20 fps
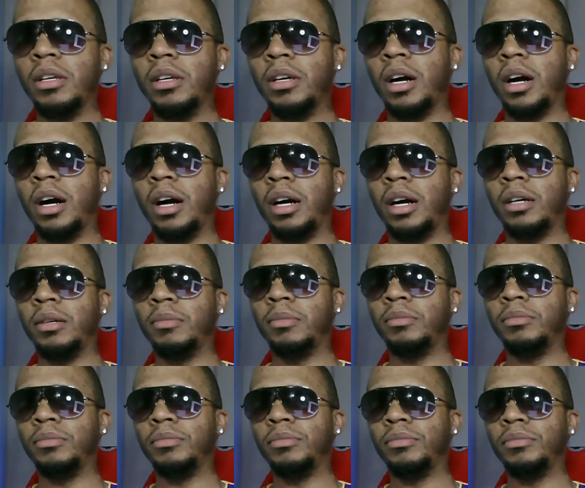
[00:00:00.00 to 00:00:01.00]
Um,
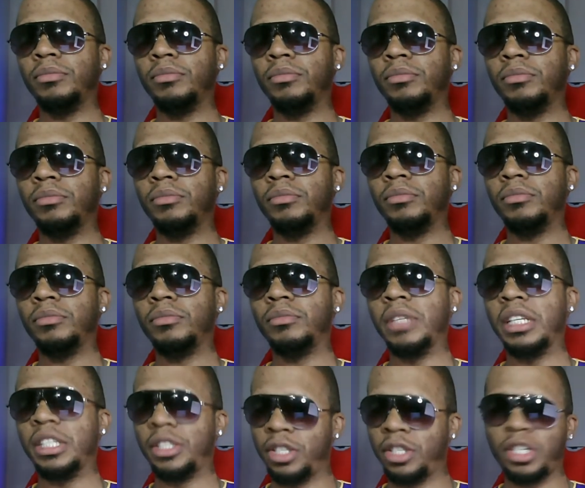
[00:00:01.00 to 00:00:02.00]

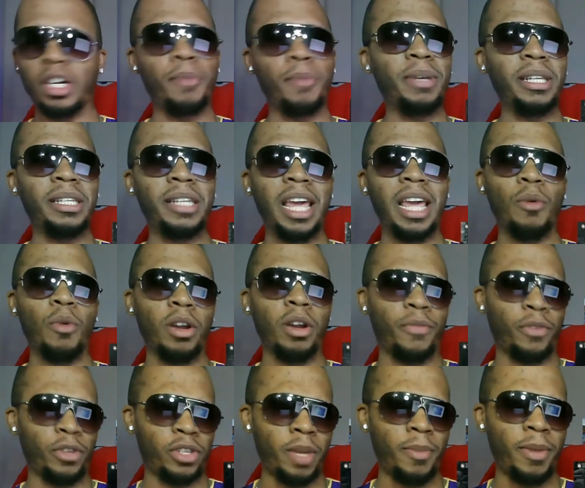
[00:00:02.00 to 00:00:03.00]
is this gonna be day one
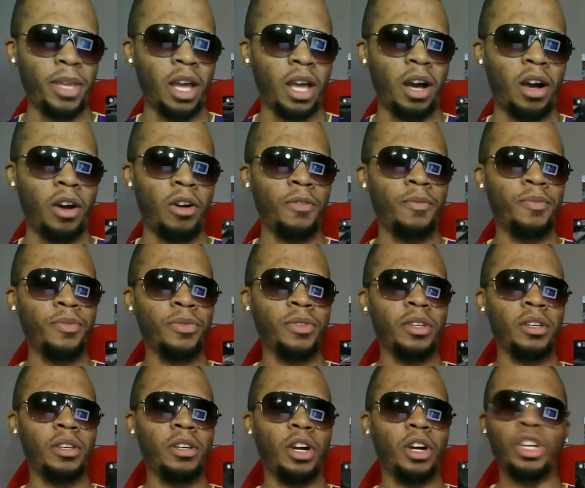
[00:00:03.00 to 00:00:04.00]
for some of y'all?
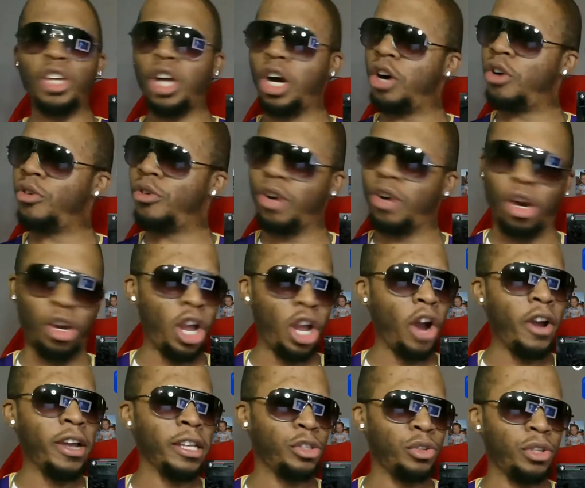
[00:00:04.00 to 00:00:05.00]
Are y'all are
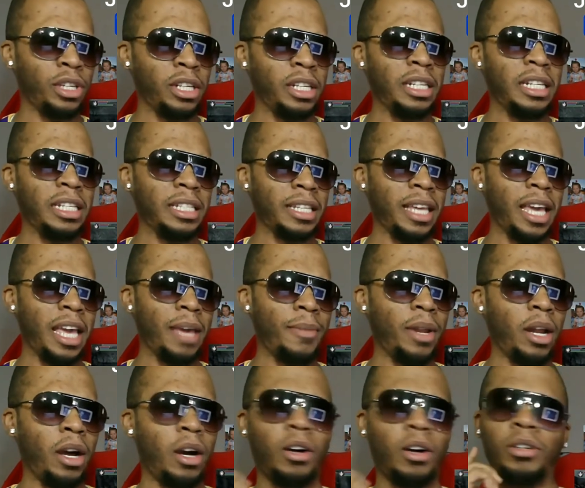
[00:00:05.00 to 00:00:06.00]
y'all interested in this game at
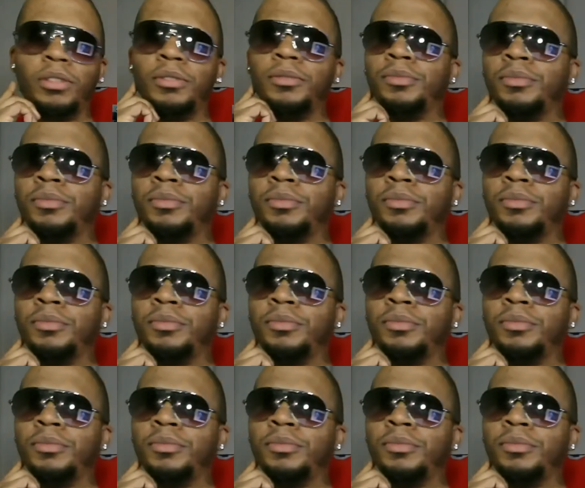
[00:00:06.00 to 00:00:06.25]
all?